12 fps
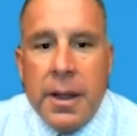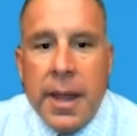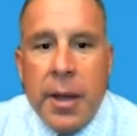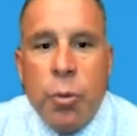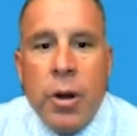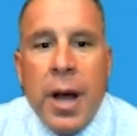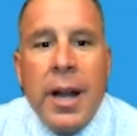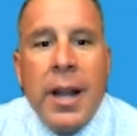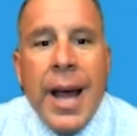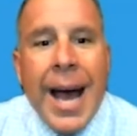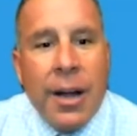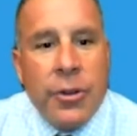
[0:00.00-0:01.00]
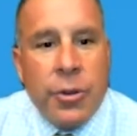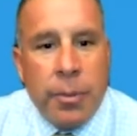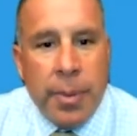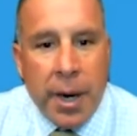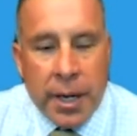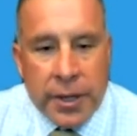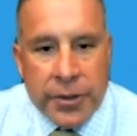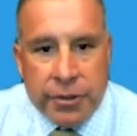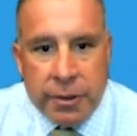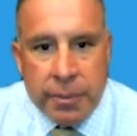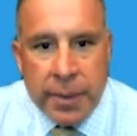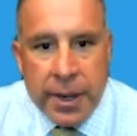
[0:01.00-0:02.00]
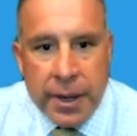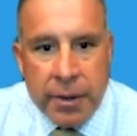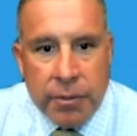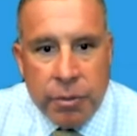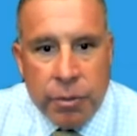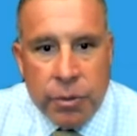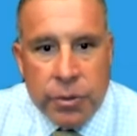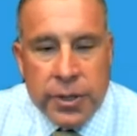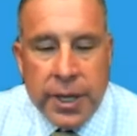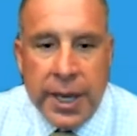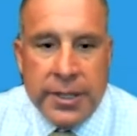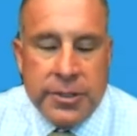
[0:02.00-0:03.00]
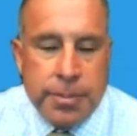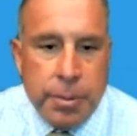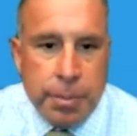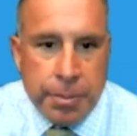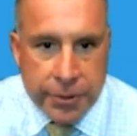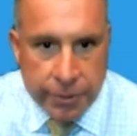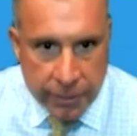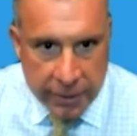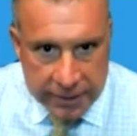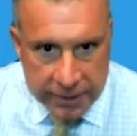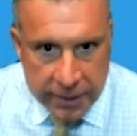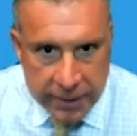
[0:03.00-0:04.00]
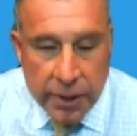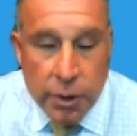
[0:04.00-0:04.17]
they were not allowed to abolish or amend the rules against perpetuities.